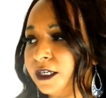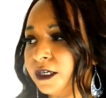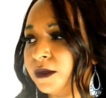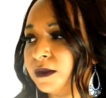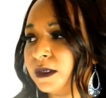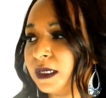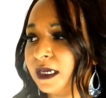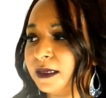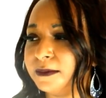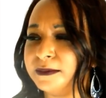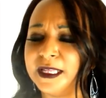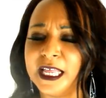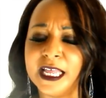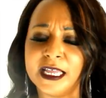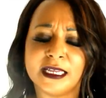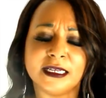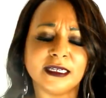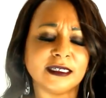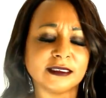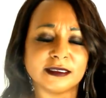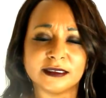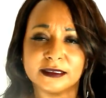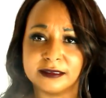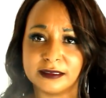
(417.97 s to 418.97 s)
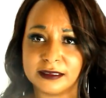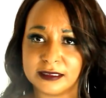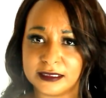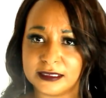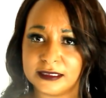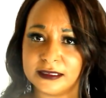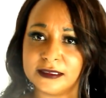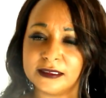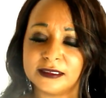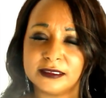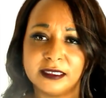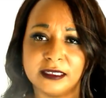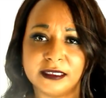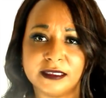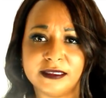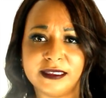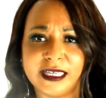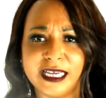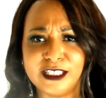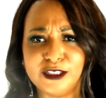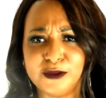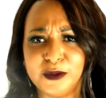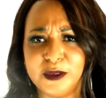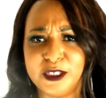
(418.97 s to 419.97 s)
know,
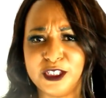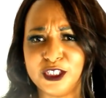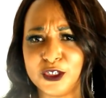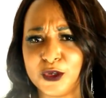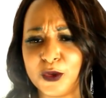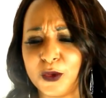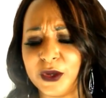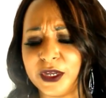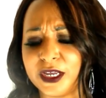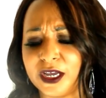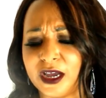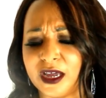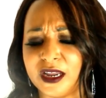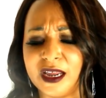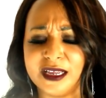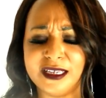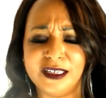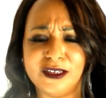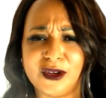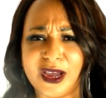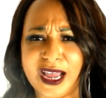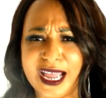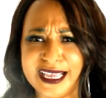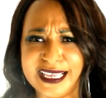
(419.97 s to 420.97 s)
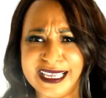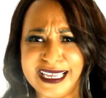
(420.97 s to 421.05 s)
that's what's going on. You know, I